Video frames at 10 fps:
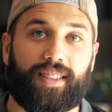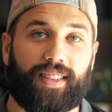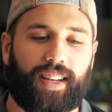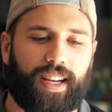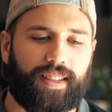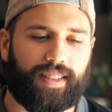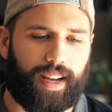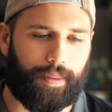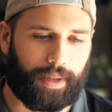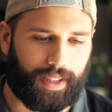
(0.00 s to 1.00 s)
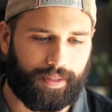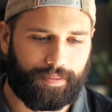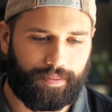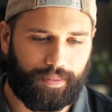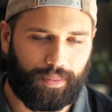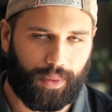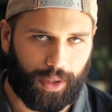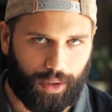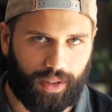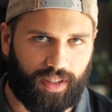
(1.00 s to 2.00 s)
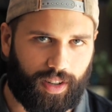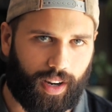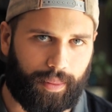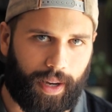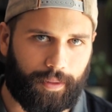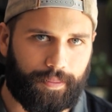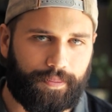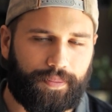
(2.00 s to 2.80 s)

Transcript: Today's topic, we're going to talk about